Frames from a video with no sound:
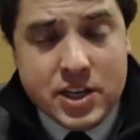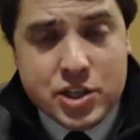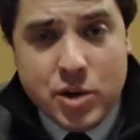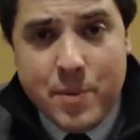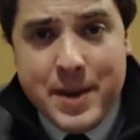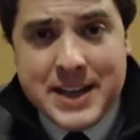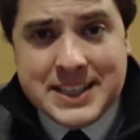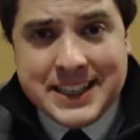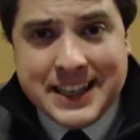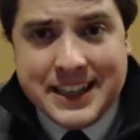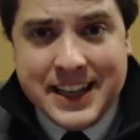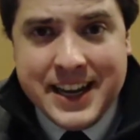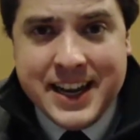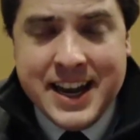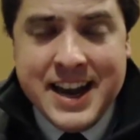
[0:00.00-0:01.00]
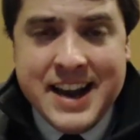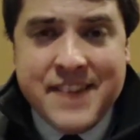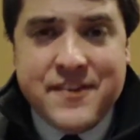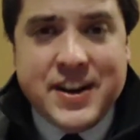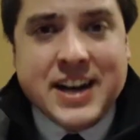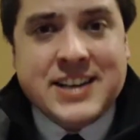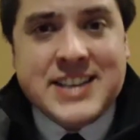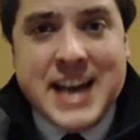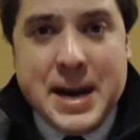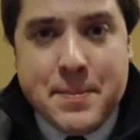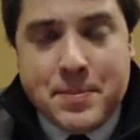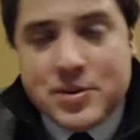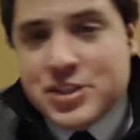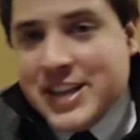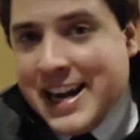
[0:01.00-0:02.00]
So basically figures out a
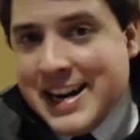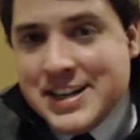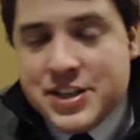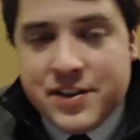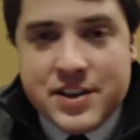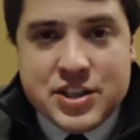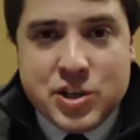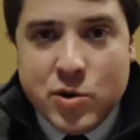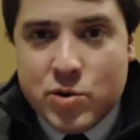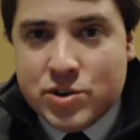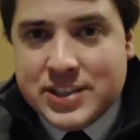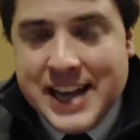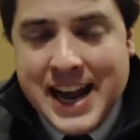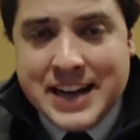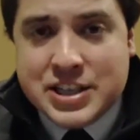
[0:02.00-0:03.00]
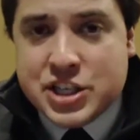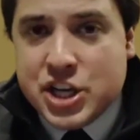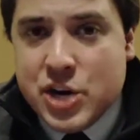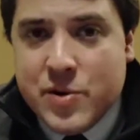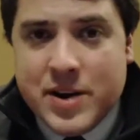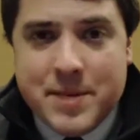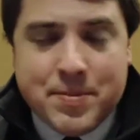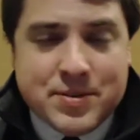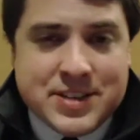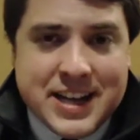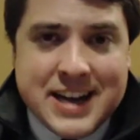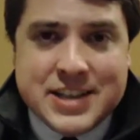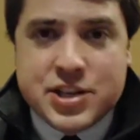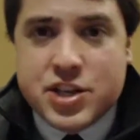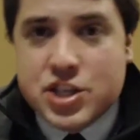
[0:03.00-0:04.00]
percentage of the total tax due and a
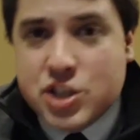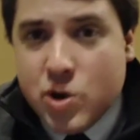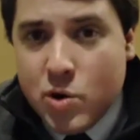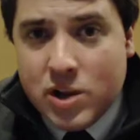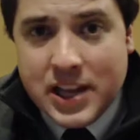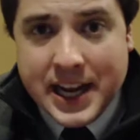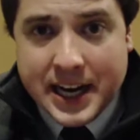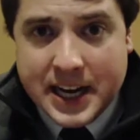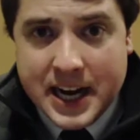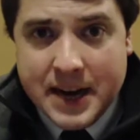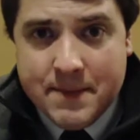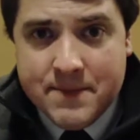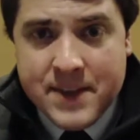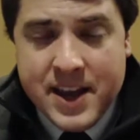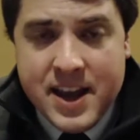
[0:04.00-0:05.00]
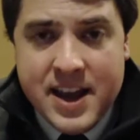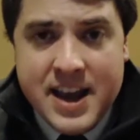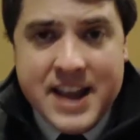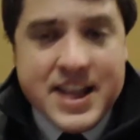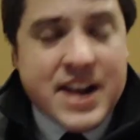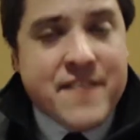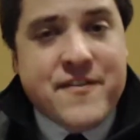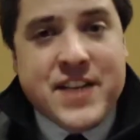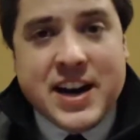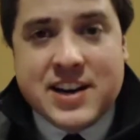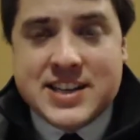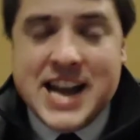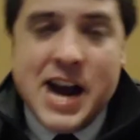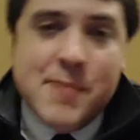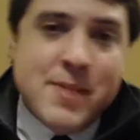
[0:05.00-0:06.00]
percentage of the total income. Then it
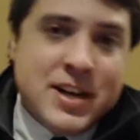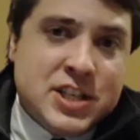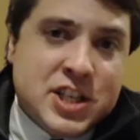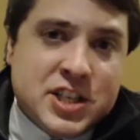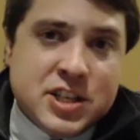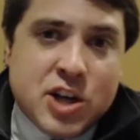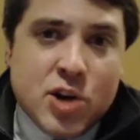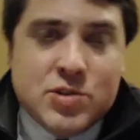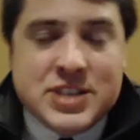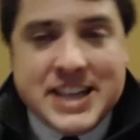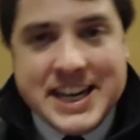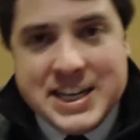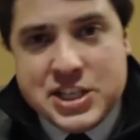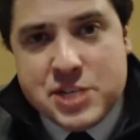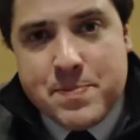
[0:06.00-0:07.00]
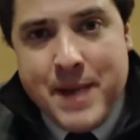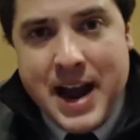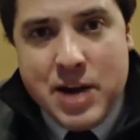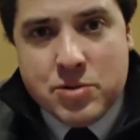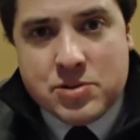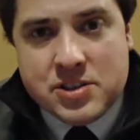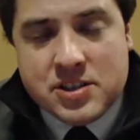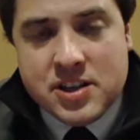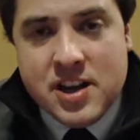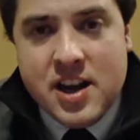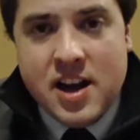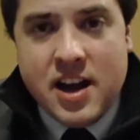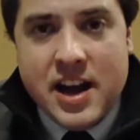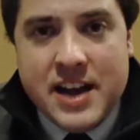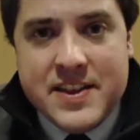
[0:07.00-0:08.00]
figures how much goes to each spouse,
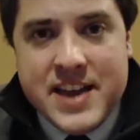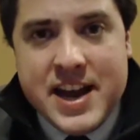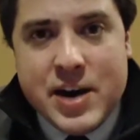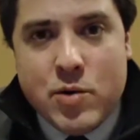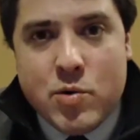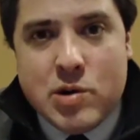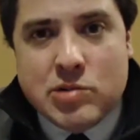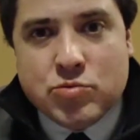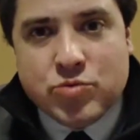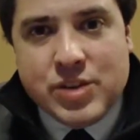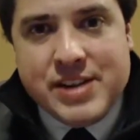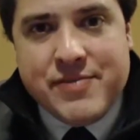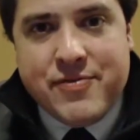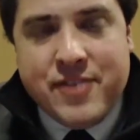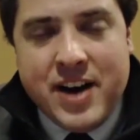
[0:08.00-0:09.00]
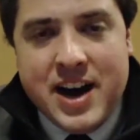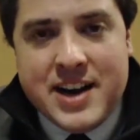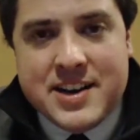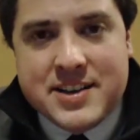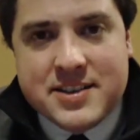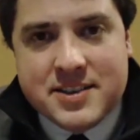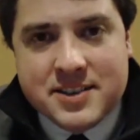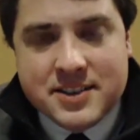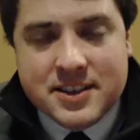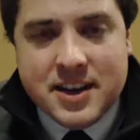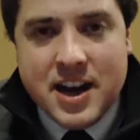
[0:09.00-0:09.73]
and then it will refund,